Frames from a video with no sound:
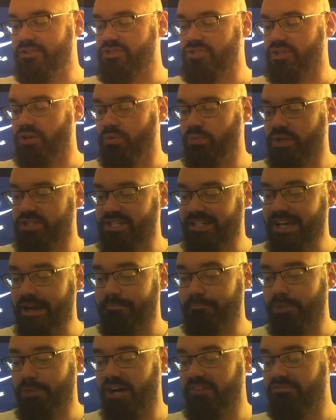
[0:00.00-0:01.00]
So once
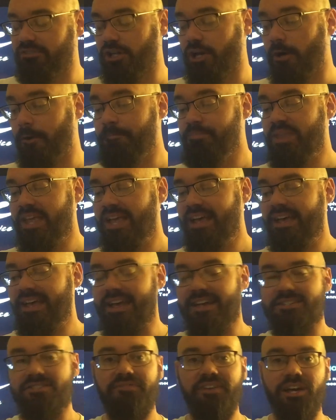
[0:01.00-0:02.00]
again, Buffalo
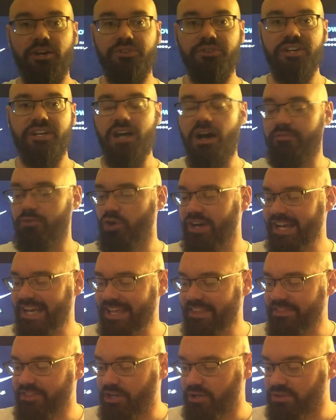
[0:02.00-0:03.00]
has failed to cover
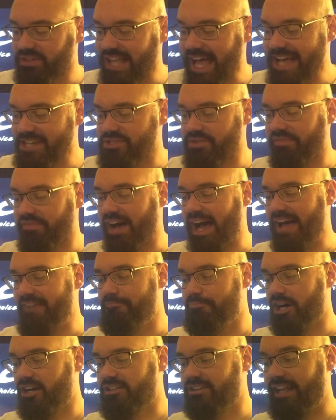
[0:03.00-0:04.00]
in their last five
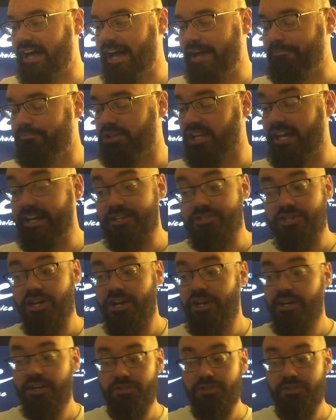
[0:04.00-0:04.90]
puck line plays.